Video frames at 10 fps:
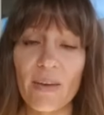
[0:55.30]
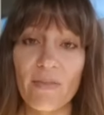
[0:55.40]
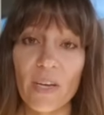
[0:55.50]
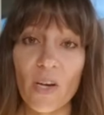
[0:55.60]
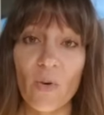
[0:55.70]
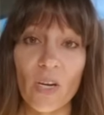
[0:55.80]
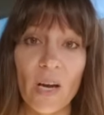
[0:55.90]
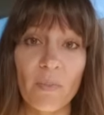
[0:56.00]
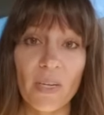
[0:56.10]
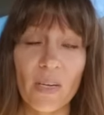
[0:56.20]
video
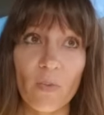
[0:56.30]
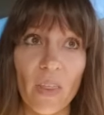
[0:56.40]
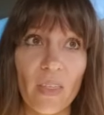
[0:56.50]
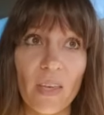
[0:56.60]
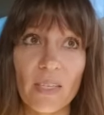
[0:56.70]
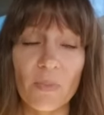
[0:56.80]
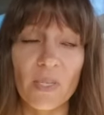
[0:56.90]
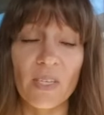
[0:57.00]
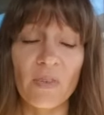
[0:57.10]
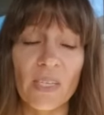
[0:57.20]
accompanied with this
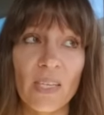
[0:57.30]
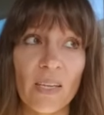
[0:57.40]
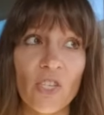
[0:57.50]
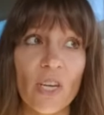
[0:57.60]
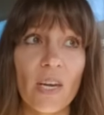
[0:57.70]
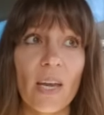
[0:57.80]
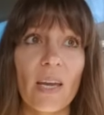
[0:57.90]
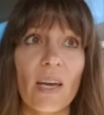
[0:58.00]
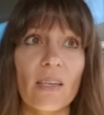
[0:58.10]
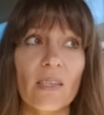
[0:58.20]
specific section
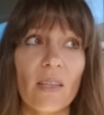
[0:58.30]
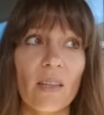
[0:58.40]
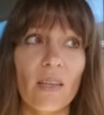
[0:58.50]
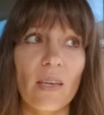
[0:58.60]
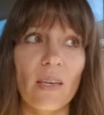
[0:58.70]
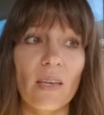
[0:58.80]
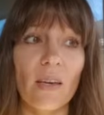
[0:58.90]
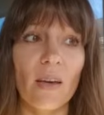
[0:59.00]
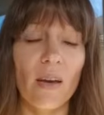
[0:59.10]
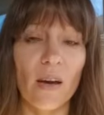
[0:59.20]
and the
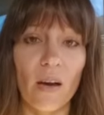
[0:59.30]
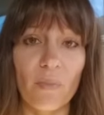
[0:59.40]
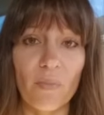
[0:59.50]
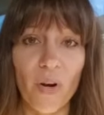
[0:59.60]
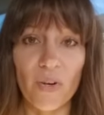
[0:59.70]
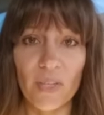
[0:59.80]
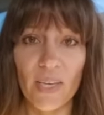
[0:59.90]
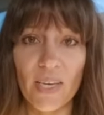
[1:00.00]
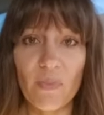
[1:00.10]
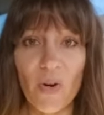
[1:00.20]
um, part in
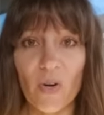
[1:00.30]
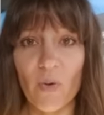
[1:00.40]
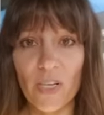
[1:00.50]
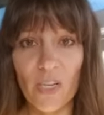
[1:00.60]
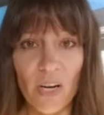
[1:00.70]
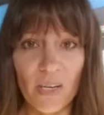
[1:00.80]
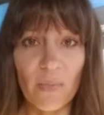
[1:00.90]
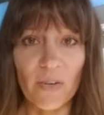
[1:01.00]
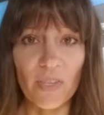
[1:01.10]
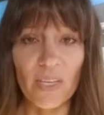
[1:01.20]
the ebook where I talk
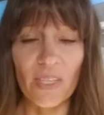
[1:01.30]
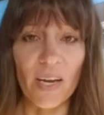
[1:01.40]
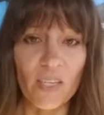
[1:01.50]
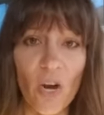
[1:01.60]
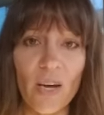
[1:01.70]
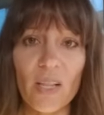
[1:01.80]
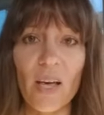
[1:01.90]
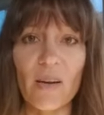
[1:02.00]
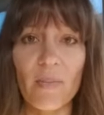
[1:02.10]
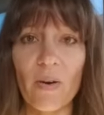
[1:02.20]
about this, I talk a
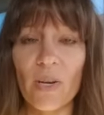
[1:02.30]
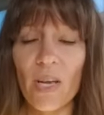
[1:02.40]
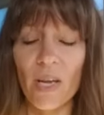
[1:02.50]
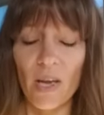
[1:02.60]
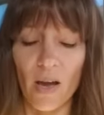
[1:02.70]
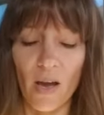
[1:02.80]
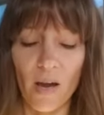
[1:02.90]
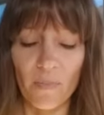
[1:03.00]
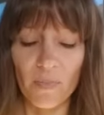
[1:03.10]
lot about uh,